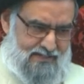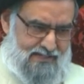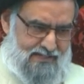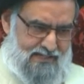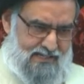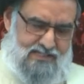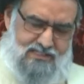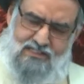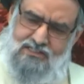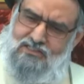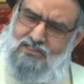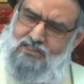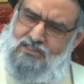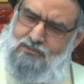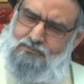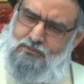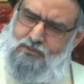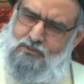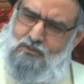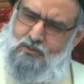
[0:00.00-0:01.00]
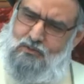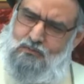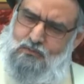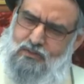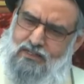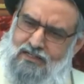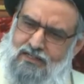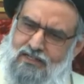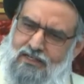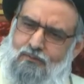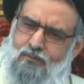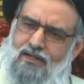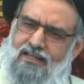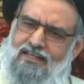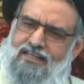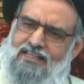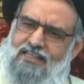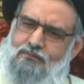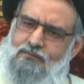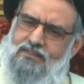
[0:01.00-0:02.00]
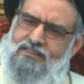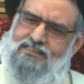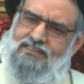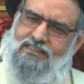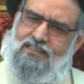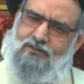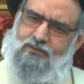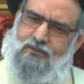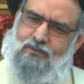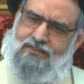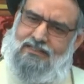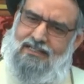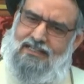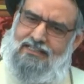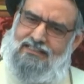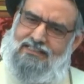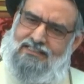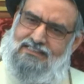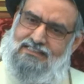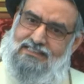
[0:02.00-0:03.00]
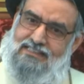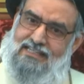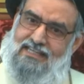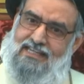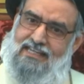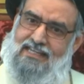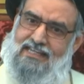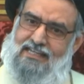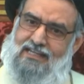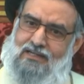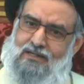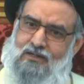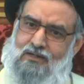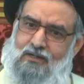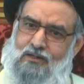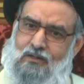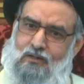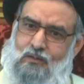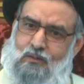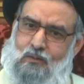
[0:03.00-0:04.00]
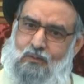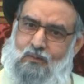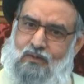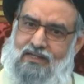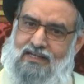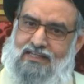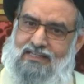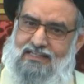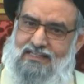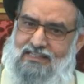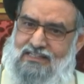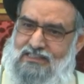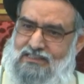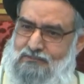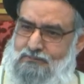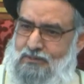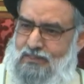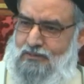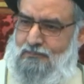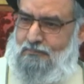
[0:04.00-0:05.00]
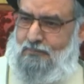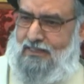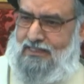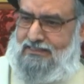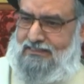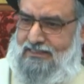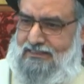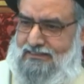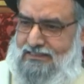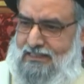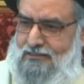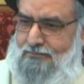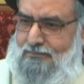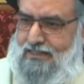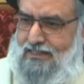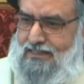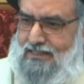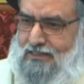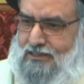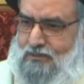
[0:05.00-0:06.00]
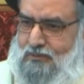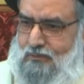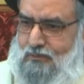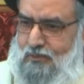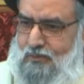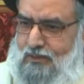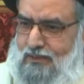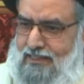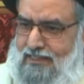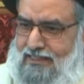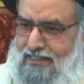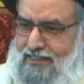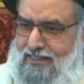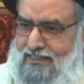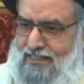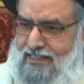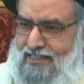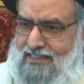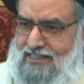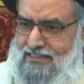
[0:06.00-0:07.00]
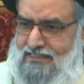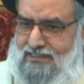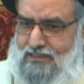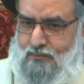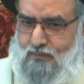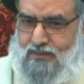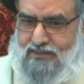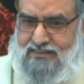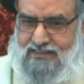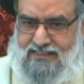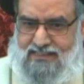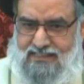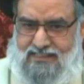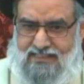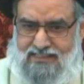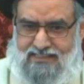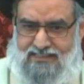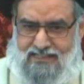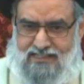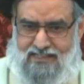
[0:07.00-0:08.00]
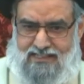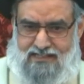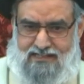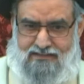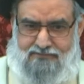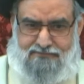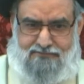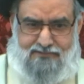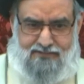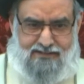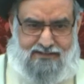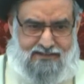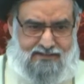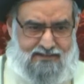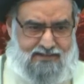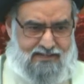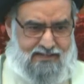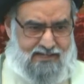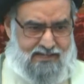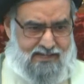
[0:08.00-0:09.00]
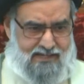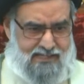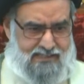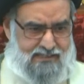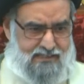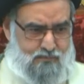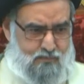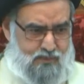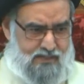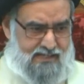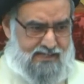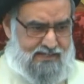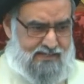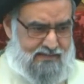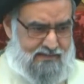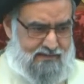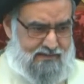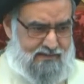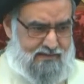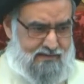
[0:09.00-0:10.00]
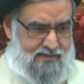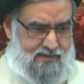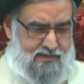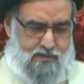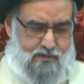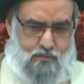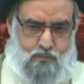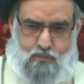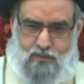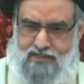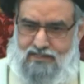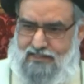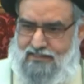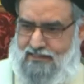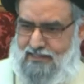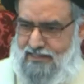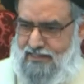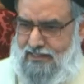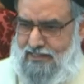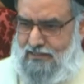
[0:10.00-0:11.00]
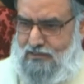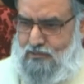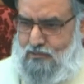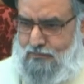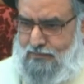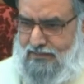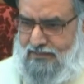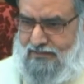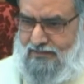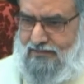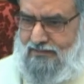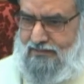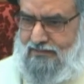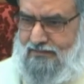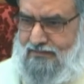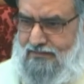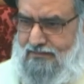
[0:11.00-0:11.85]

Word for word: Is it just because we love Ali, we say, okay, this day where he is being presented by Rasulullah as the Wasi and the Khalifa and the Wali, we declare it to be Eid?